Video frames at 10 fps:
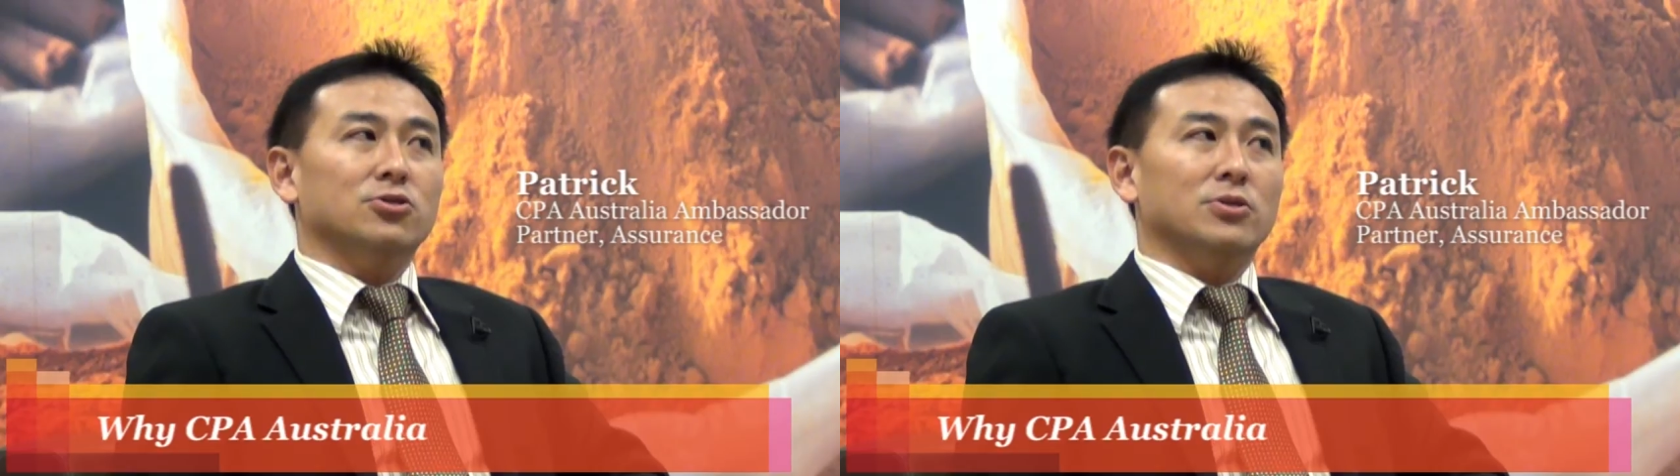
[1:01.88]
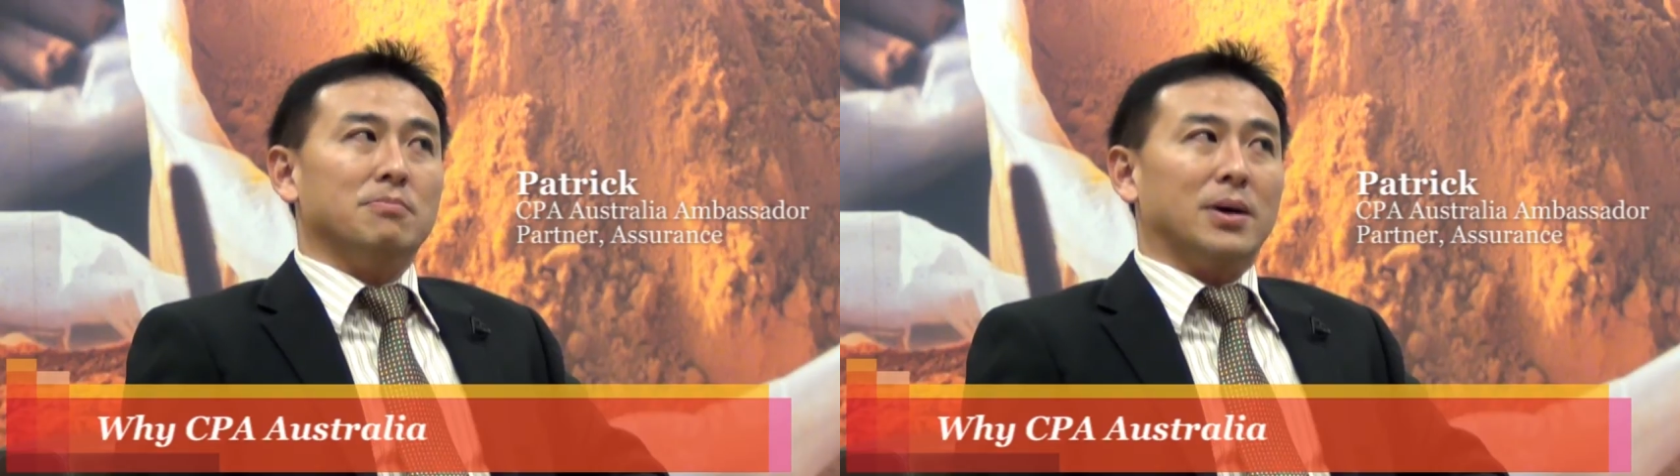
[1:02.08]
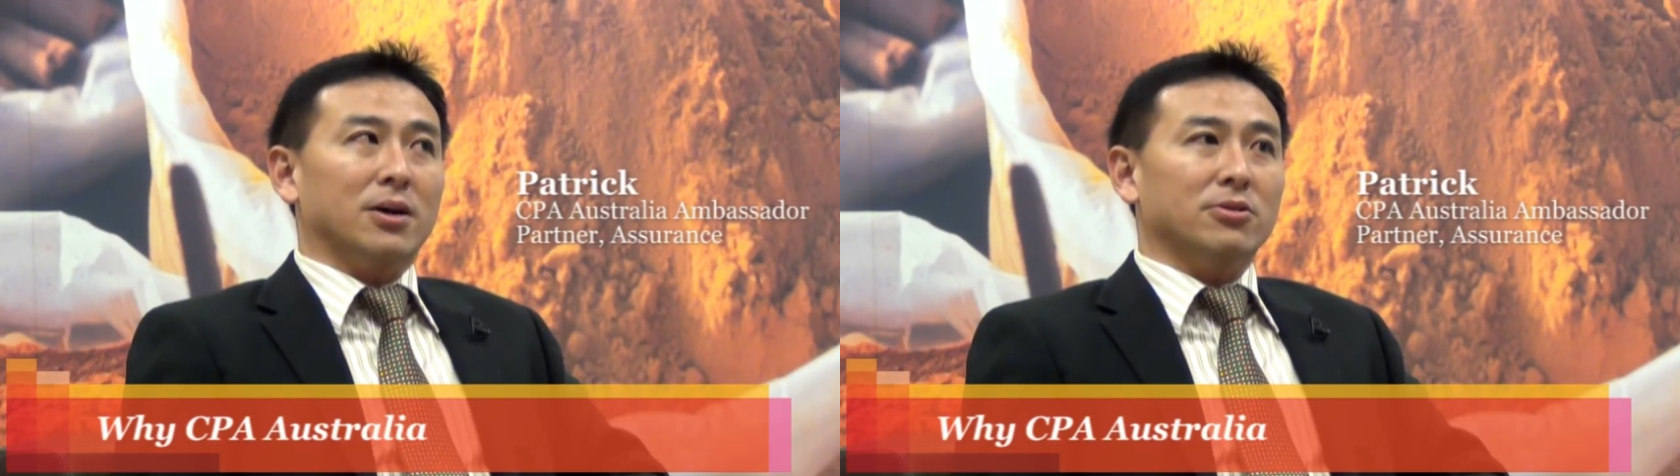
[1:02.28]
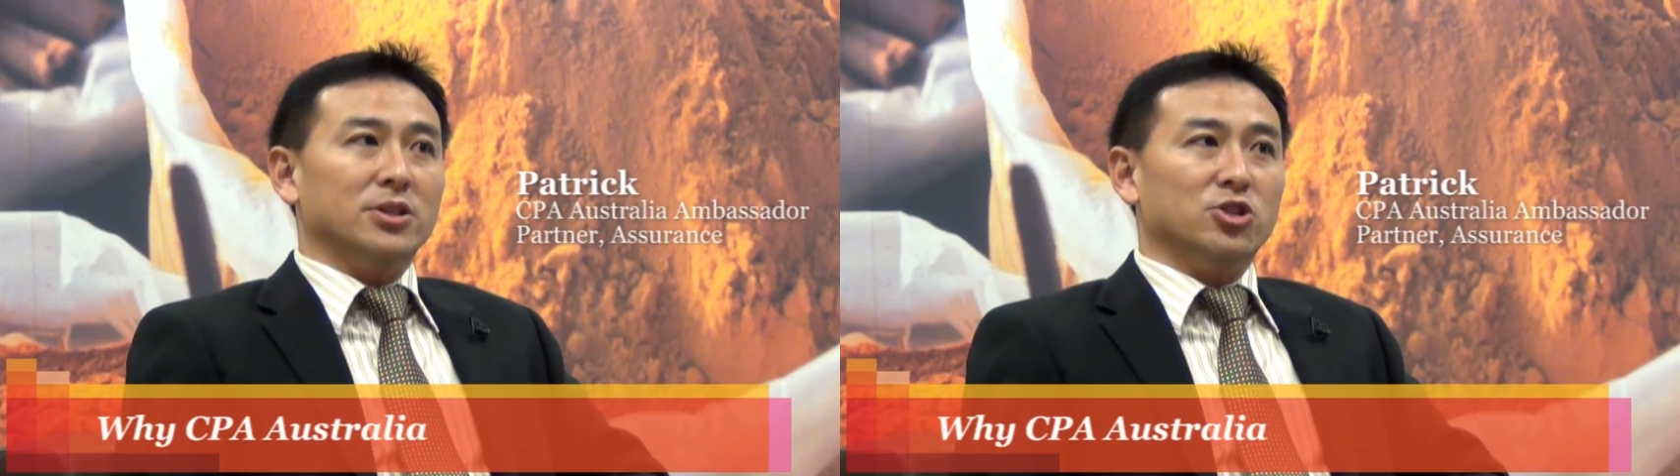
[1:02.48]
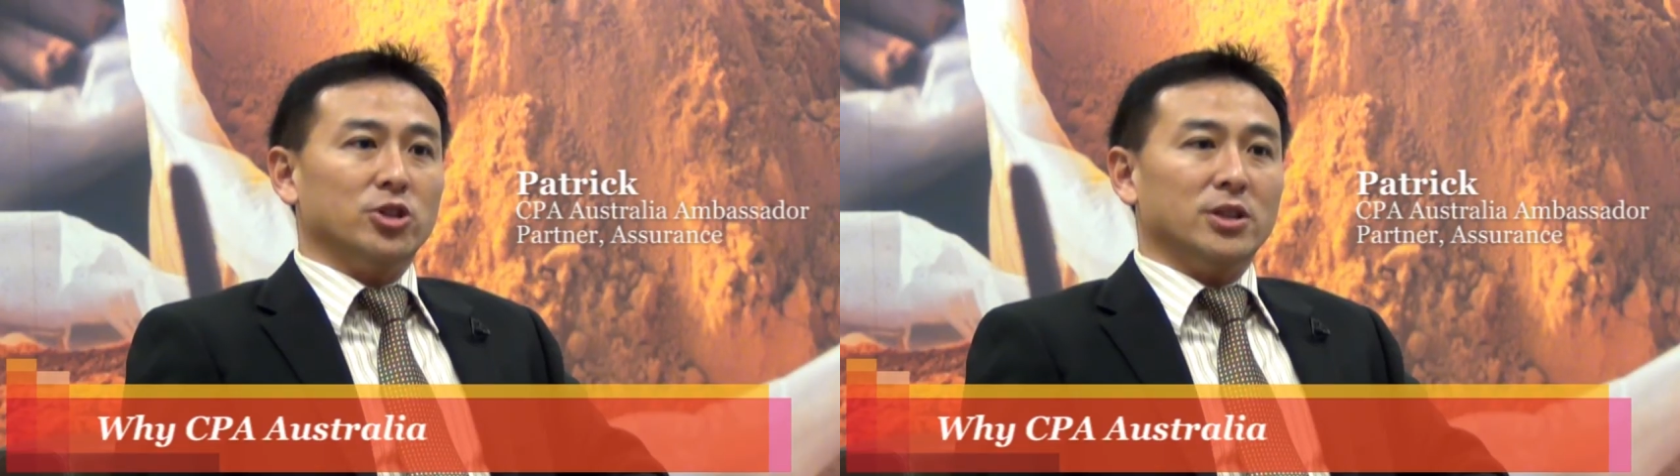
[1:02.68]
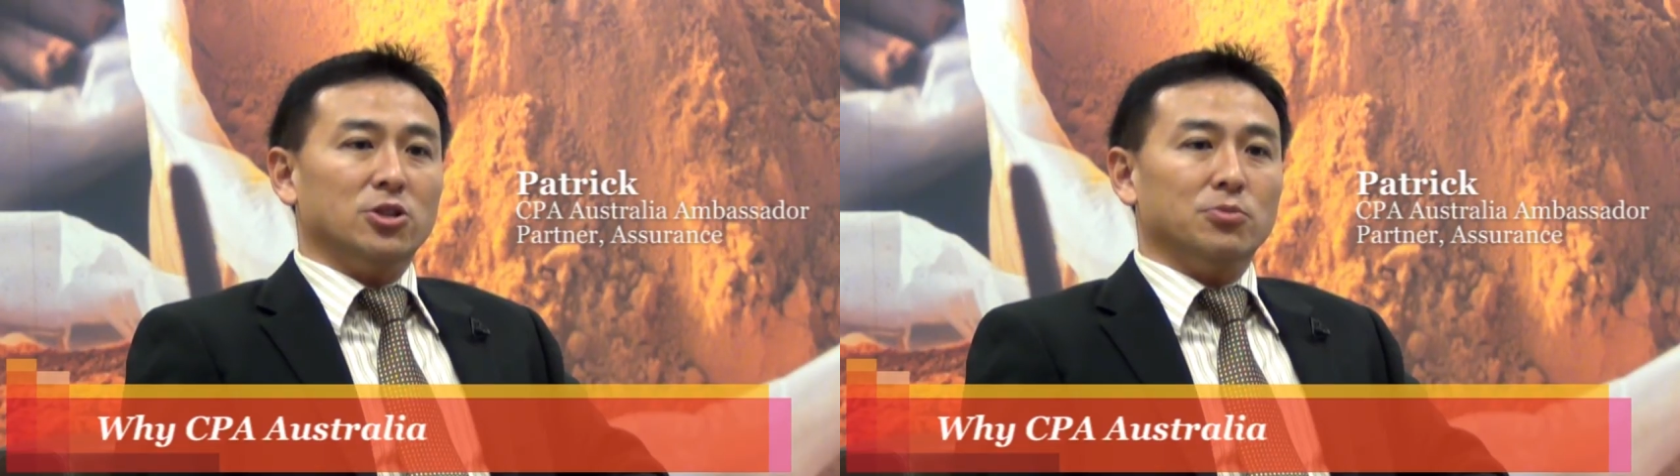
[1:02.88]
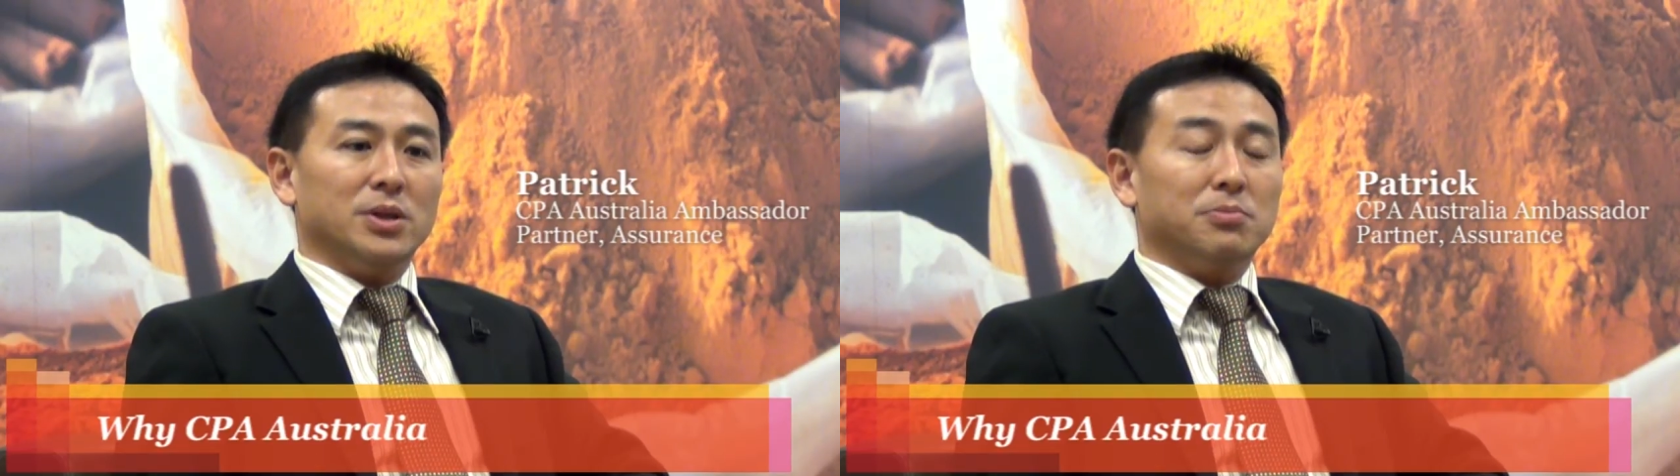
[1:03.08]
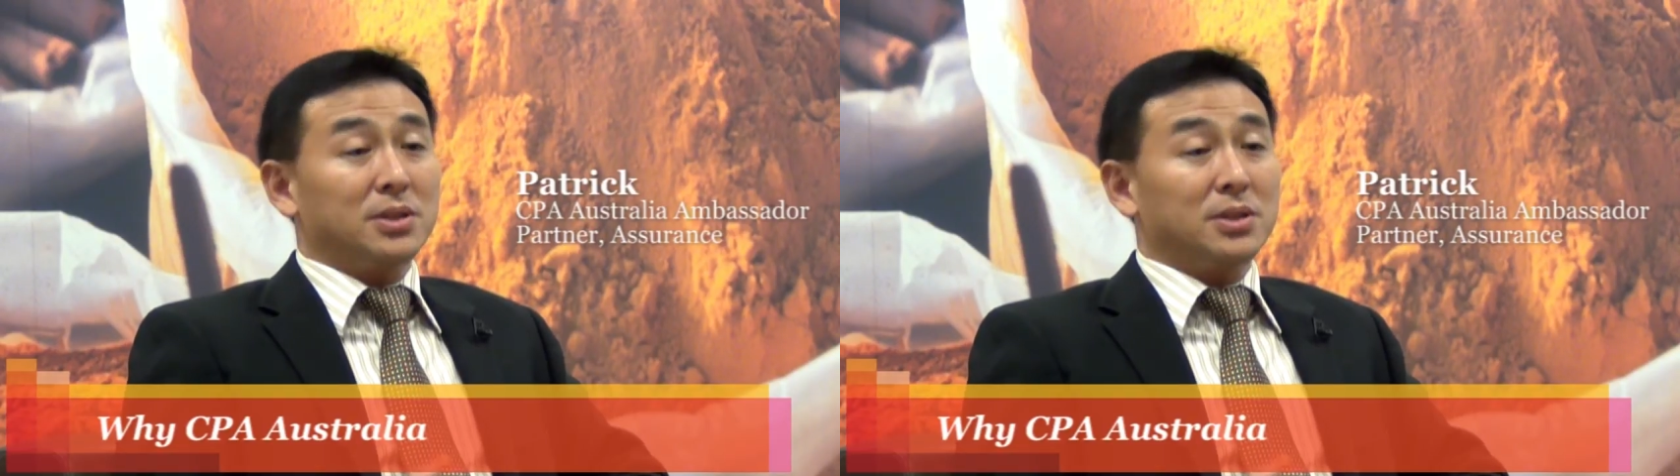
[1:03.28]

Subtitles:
to embark on a journey to be